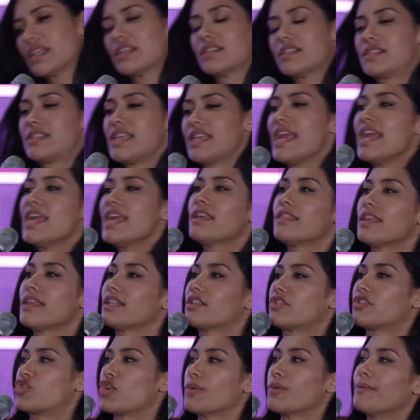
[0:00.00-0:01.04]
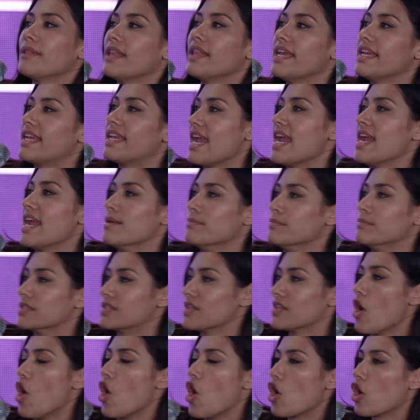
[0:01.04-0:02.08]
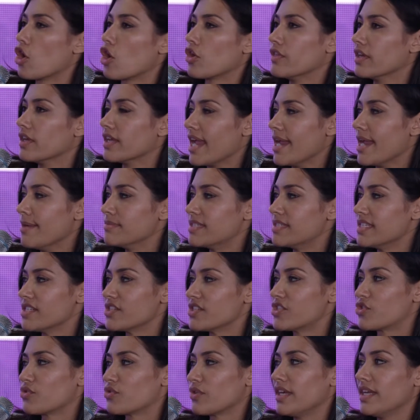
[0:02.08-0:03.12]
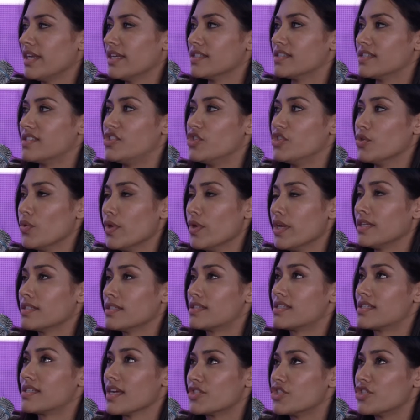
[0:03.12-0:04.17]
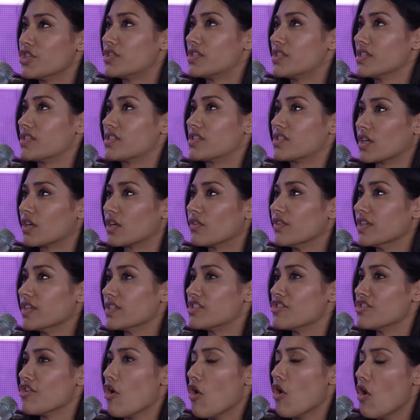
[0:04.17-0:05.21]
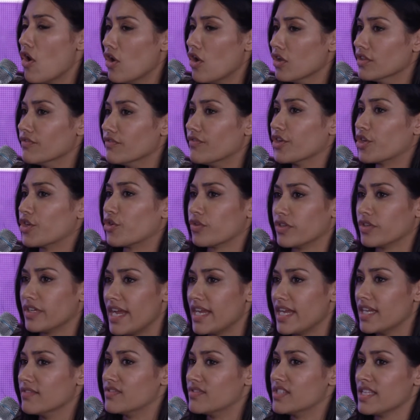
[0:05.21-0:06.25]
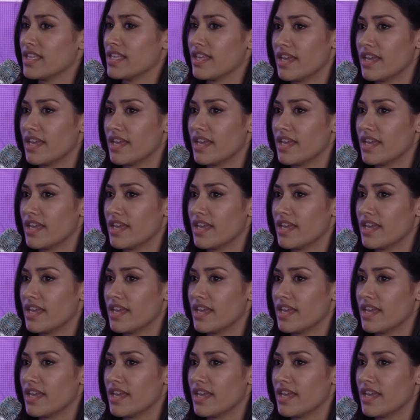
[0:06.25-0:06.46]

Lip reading: Saying that AAA games are the games industry is doing such a disservice to all of the creatives in the